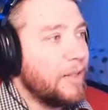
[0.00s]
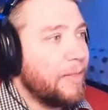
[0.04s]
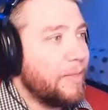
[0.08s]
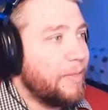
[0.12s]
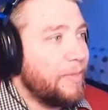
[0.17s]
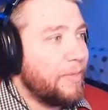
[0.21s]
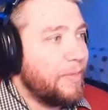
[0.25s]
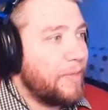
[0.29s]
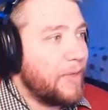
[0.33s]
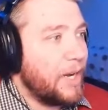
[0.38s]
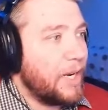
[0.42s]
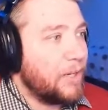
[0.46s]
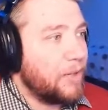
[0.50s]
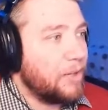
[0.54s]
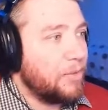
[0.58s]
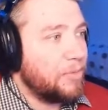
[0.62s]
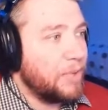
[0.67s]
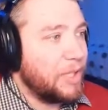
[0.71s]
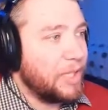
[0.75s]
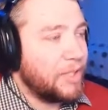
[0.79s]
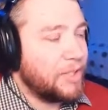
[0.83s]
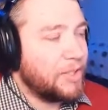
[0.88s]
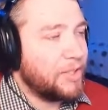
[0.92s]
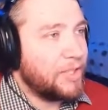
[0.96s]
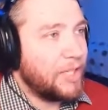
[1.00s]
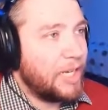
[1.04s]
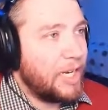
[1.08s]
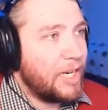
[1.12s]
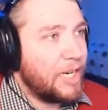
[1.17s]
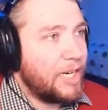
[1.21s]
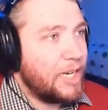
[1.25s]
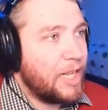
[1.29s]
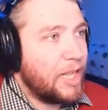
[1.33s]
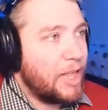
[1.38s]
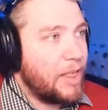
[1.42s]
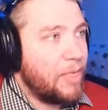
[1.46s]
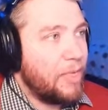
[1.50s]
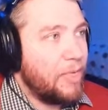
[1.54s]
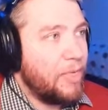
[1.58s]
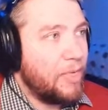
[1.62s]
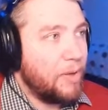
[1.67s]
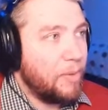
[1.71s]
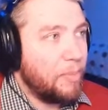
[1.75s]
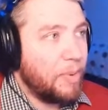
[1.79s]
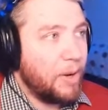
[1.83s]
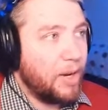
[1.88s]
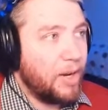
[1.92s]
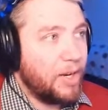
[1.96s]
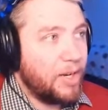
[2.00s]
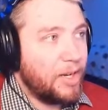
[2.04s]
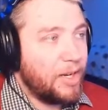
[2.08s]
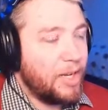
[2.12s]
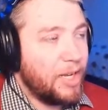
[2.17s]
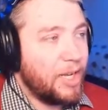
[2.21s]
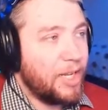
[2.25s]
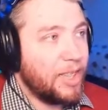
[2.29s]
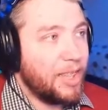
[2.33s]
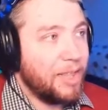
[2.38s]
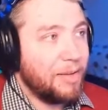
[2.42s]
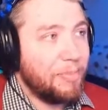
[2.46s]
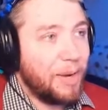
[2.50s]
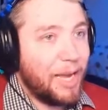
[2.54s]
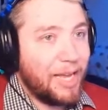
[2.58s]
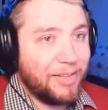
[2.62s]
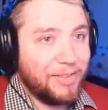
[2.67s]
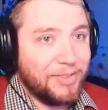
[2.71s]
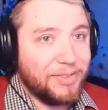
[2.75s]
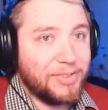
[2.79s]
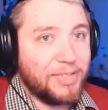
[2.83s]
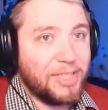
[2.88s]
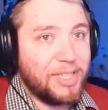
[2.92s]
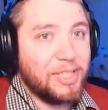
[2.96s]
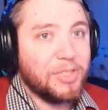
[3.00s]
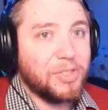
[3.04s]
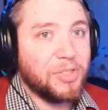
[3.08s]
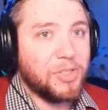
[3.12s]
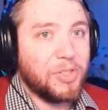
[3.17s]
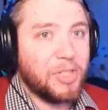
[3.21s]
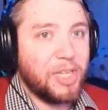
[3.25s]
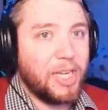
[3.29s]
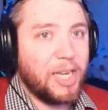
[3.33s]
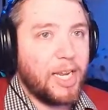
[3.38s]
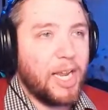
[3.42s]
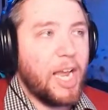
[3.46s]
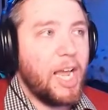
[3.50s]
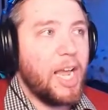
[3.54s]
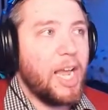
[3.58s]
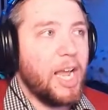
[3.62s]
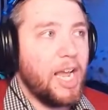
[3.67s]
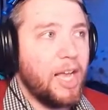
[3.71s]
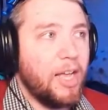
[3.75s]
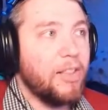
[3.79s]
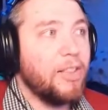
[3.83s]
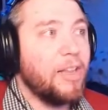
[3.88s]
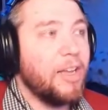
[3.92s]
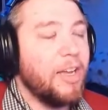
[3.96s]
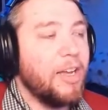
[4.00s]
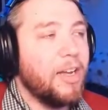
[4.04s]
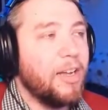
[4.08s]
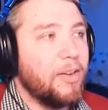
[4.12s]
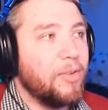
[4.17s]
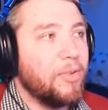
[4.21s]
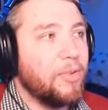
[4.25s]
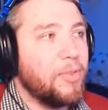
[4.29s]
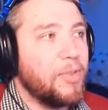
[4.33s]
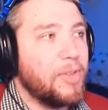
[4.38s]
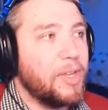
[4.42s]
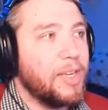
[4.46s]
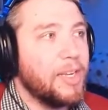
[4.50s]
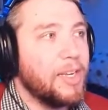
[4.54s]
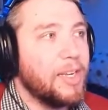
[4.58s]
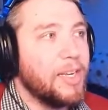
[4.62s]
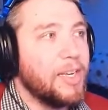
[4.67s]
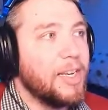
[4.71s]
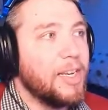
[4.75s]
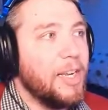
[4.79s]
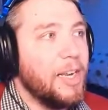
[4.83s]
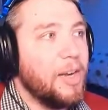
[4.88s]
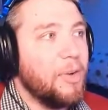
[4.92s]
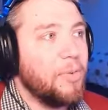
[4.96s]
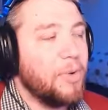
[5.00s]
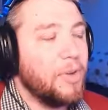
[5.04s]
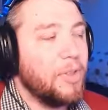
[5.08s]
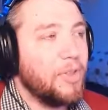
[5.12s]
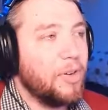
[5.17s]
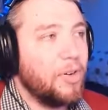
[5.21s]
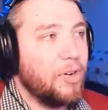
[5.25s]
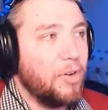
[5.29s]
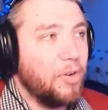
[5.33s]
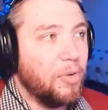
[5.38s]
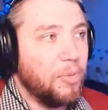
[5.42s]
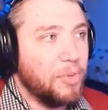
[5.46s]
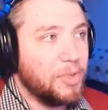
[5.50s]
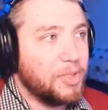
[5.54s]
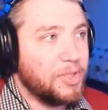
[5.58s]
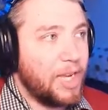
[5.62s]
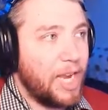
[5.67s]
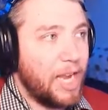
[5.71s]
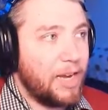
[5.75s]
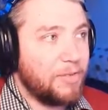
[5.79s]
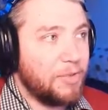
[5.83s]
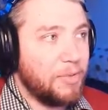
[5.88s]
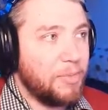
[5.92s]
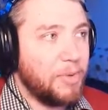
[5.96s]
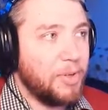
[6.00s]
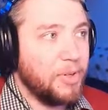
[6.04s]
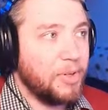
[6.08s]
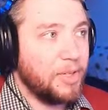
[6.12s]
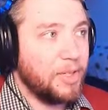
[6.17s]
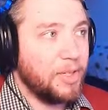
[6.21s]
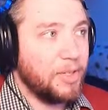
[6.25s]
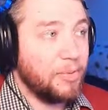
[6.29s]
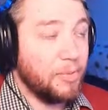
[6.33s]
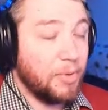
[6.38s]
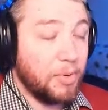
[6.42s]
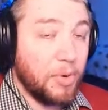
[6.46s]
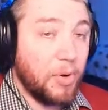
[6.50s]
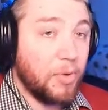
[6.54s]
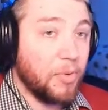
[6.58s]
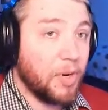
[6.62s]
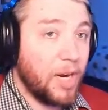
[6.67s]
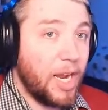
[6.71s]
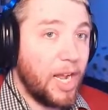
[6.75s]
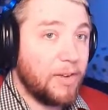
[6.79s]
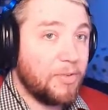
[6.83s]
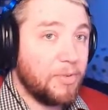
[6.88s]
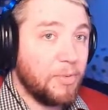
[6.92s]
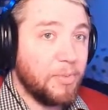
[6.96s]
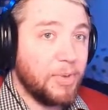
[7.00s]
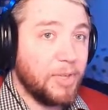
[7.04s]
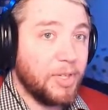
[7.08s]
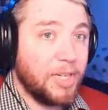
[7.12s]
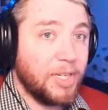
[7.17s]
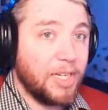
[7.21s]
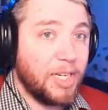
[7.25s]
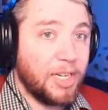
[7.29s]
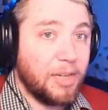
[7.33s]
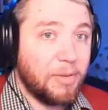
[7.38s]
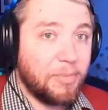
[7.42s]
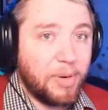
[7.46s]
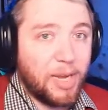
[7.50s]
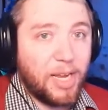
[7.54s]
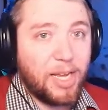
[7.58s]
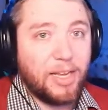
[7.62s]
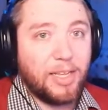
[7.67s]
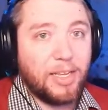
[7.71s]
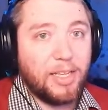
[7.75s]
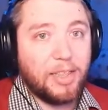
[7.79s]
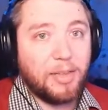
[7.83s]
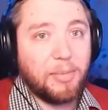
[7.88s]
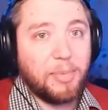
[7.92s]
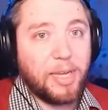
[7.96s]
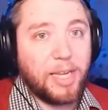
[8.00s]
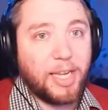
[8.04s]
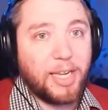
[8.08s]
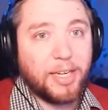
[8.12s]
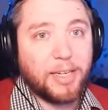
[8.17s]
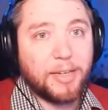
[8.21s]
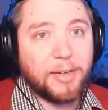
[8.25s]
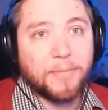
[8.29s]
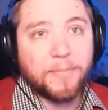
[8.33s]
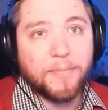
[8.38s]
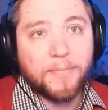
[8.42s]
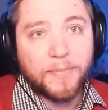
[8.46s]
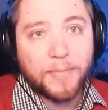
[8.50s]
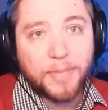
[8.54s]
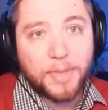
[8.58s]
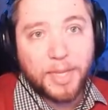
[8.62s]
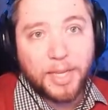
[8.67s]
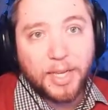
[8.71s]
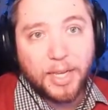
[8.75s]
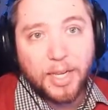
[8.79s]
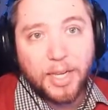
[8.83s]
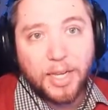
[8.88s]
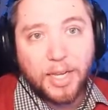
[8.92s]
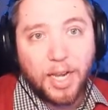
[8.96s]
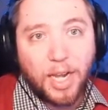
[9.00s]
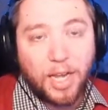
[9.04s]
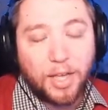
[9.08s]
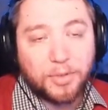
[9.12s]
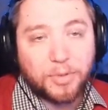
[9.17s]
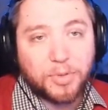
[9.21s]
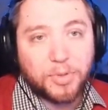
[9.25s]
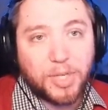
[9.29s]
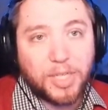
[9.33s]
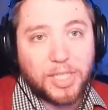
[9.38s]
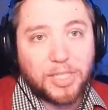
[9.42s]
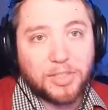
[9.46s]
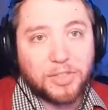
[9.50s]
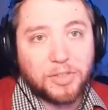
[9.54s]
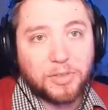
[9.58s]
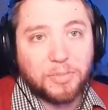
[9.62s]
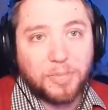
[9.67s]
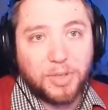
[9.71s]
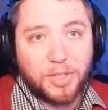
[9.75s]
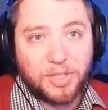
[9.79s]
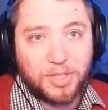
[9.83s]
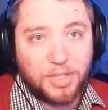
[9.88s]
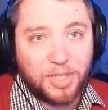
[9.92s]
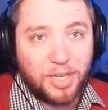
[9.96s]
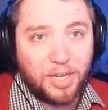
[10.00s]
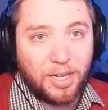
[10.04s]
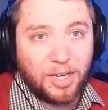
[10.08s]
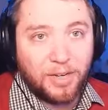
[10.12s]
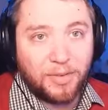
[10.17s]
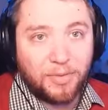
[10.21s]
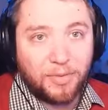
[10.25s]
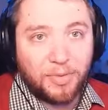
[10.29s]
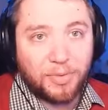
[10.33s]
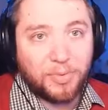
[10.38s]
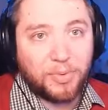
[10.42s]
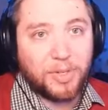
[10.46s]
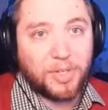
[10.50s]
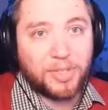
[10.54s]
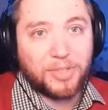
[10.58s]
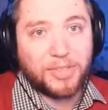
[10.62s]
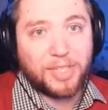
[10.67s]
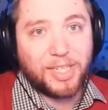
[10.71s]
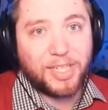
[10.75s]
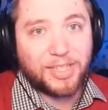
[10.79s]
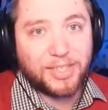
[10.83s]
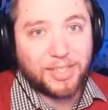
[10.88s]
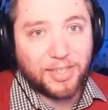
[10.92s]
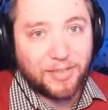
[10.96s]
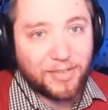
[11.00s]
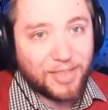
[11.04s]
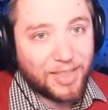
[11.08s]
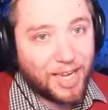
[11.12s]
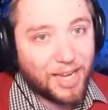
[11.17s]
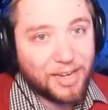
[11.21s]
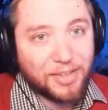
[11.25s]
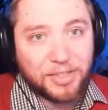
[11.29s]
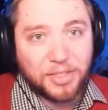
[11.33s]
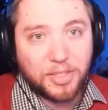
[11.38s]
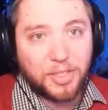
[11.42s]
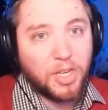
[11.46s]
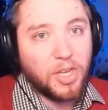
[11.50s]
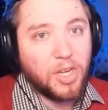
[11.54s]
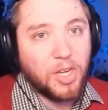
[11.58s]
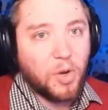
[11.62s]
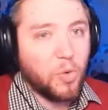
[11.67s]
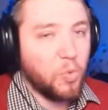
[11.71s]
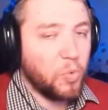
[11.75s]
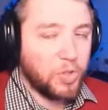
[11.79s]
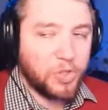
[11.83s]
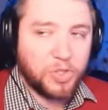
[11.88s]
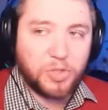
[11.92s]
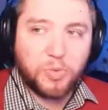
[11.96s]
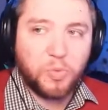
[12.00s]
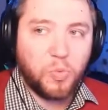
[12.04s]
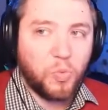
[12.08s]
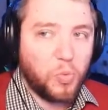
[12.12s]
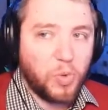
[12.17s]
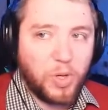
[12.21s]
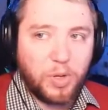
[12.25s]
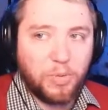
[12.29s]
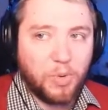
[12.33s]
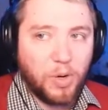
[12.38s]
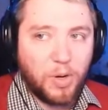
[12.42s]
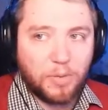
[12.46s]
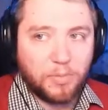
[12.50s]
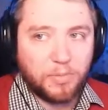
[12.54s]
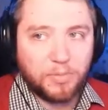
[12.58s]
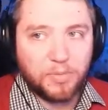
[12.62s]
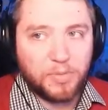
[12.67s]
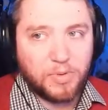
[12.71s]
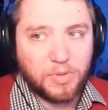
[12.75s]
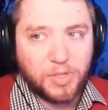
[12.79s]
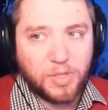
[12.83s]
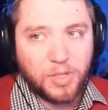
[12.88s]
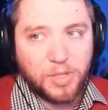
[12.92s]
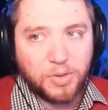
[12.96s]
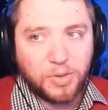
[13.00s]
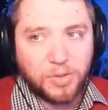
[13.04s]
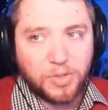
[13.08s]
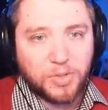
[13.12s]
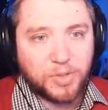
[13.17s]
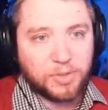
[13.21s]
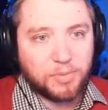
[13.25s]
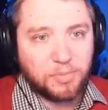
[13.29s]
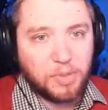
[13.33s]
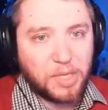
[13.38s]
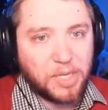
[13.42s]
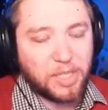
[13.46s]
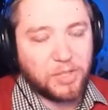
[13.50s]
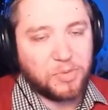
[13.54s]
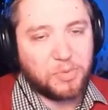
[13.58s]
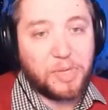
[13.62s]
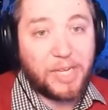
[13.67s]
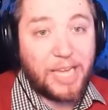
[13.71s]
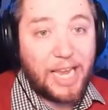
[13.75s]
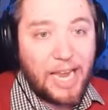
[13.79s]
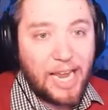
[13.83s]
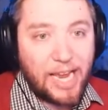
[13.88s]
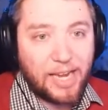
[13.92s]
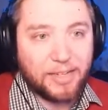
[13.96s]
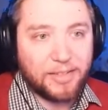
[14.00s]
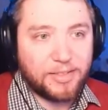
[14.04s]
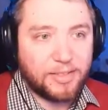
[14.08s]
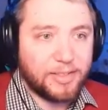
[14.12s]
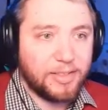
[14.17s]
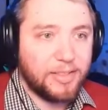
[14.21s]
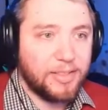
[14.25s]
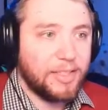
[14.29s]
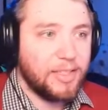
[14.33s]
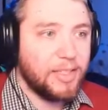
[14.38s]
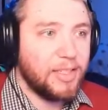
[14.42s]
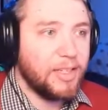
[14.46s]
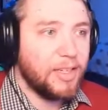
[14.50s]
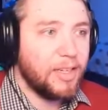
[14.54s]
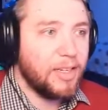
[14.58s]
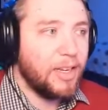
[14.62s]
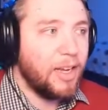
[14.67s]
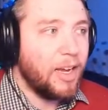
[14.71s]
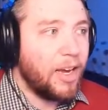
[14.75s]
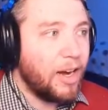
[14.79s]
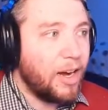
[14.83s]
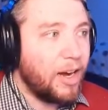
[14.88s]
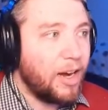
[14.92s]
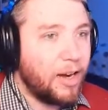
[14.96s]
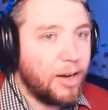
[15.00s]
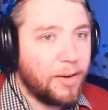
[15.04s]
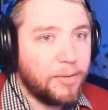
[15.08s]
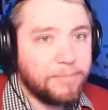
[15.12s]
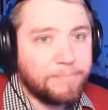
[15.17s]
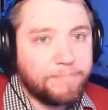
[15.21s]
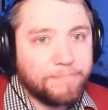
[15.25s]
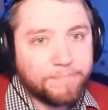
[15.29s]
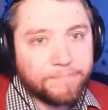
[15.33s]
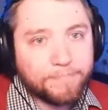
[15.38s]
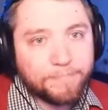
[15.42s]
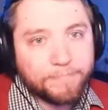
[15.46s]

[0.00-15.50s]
That all being said, the balance is looking hella healthy with over $500,000 in the bank. A transfer budget of $387,000, which we won't use because we can't. And